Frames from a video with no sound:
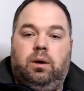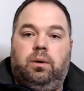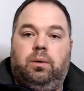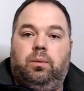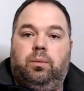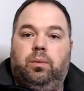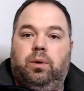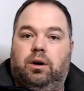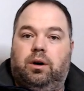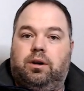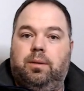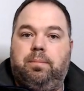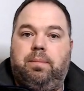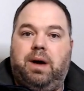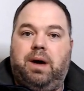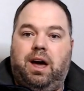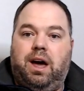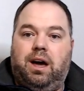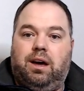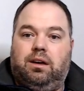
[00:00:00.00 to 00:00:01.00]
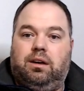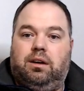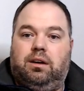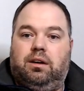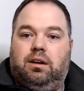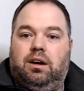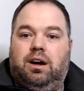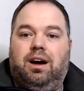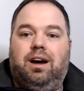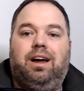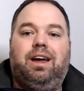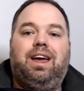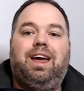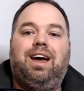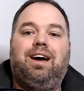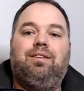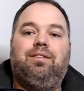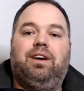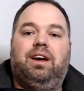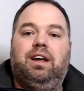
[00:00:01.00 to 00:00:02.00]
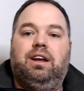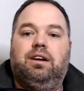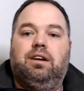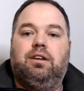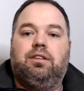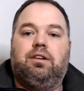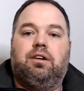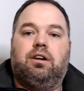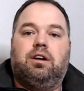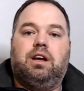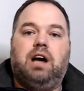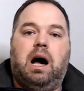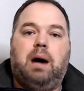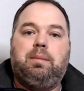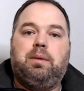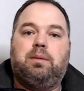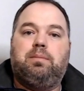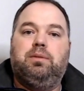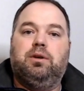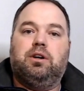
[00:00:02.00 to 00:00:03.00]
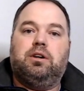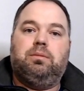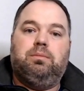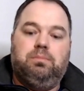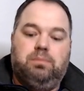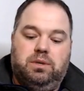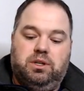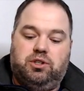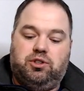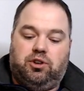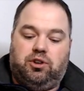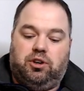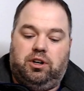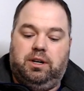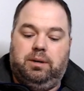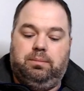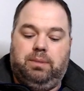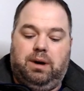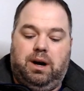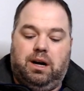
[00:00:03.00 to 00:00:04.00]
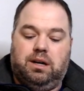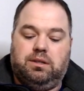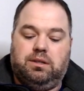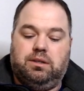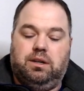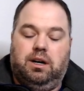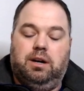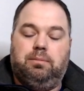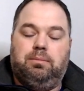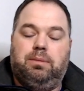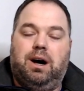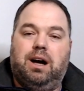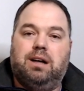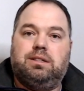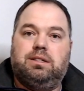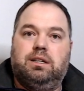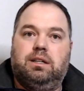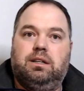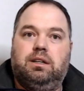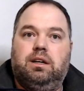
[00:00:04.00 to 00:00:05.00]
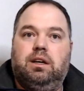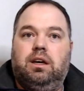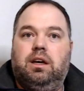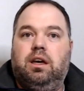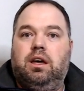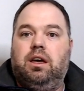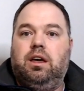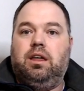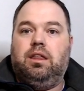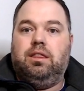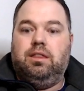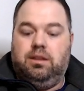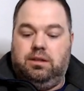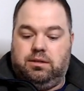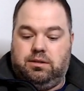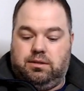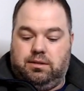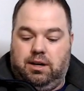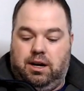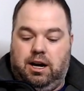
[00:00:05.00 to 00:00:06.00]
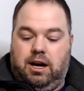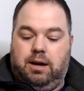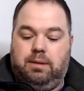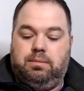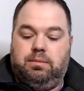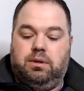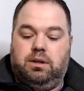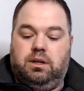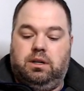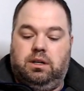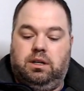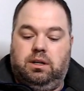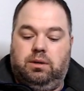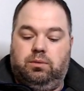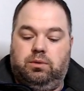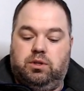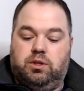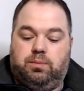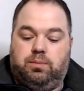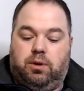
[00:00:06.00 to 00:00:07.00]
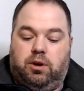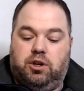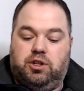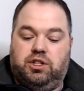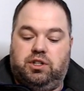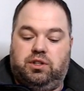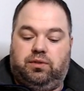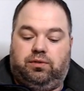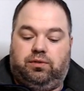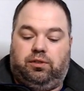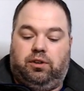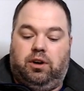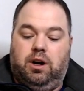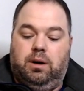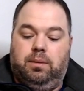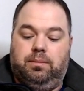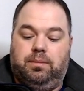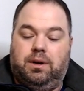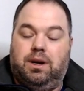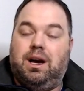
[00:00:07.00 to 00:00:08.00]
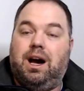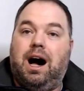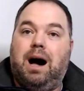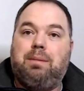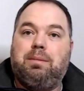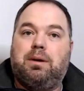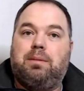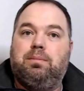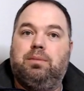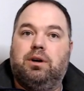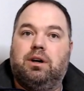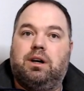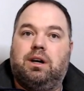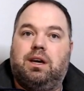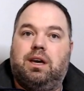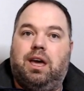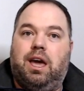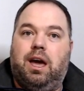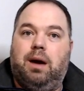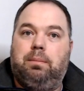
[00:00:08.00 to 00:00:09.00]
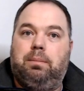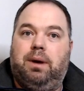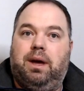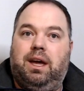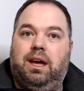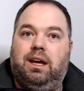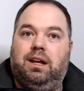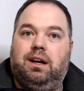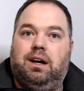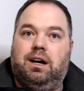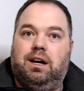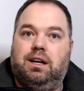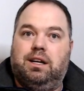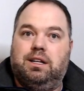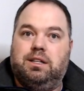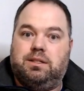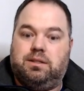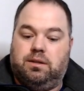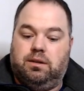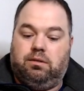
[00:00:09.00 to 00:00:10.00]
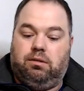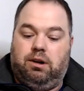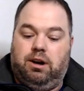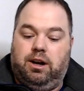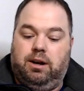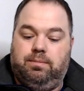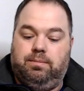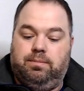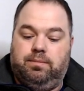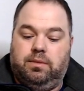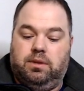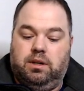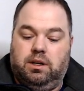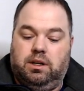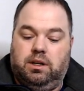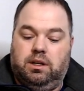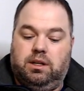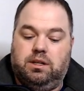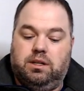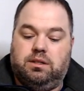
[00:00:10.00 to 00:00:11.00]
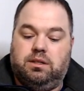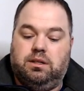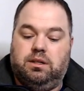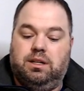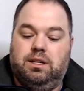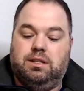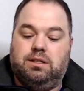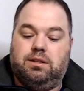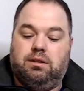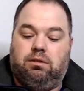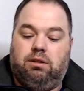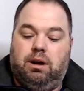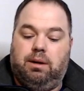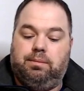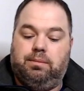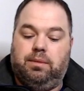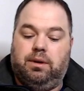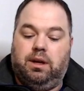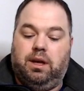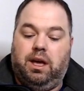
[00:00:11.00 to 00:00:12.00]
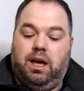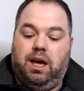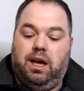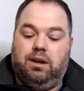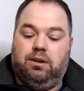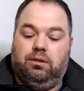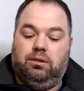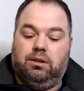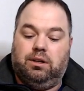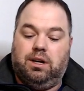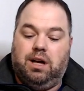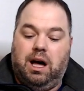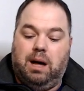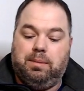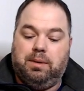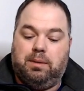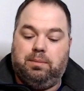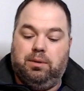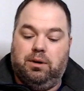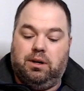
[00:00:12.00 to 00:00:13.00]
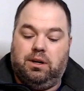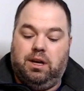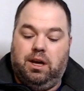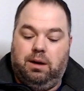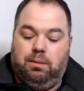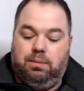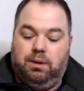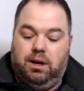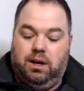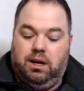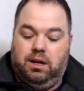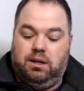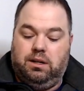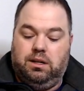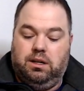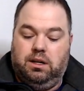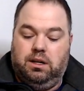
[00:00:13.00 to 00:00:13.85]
Welcome back. I have another comic book mystery box unboxing. This time it was purchased from Comic Book Campaign on Instagram. Again, that's Instagram handle Comic Book Campaign.